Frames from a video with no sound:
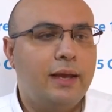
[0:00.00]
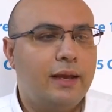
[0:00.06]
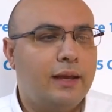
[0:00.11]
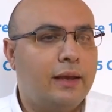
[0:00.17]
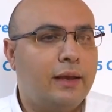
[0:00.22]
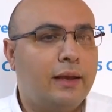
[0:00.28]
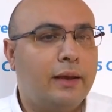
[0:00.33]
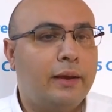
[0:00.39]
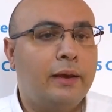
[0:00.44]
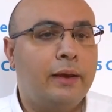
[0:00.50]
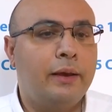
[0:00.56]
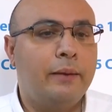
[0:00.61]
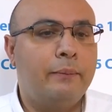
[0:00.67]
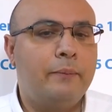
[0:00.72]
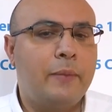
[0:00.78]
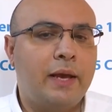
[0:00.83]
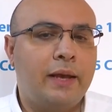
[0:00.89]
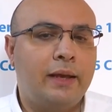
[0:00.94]

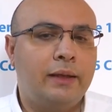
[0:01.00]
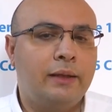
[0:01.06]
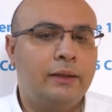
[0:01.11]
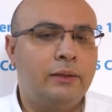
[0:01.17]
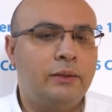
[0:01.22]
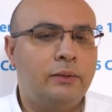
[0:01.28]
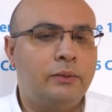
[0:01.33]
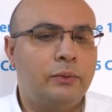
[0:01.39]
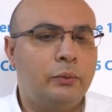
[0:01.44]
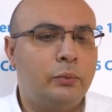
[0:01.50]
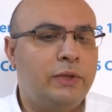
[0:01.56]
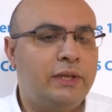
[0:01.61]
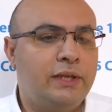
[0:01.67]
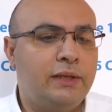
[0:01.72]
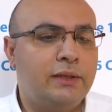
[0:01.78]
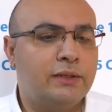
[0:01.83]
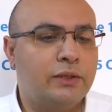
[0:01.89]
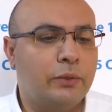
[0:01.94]
and
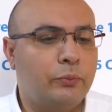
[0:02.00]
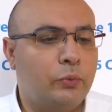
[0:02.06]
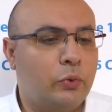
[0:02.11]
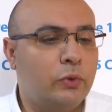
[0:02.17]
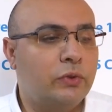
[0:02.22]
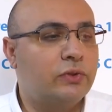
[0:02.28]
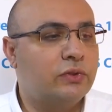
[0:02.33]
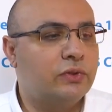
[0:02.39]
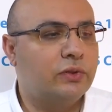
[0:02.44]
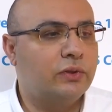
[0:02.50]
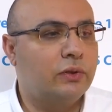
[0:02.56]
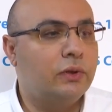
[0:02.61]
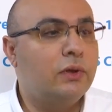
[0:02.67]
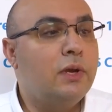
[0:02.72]
we support